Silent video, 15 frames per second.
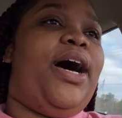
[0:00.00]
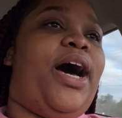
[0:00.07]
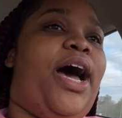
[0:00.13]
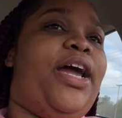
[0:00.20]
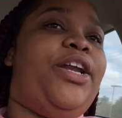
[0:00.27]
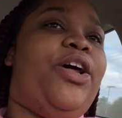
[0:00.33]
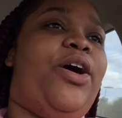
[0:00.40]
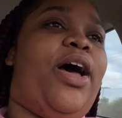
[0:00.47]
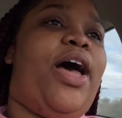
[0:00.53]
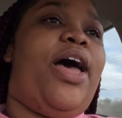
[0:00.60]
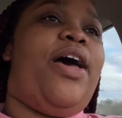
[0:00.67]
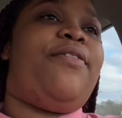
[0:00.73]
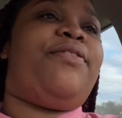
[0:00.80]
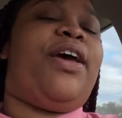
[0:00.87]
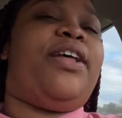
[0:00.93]
I know I
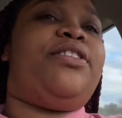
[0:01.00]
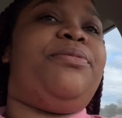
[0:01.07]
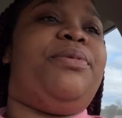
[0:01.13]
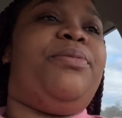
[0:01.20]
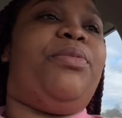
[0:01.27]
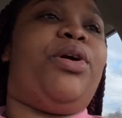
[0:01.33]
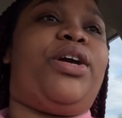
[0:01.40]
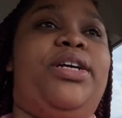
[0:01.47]
have got to be more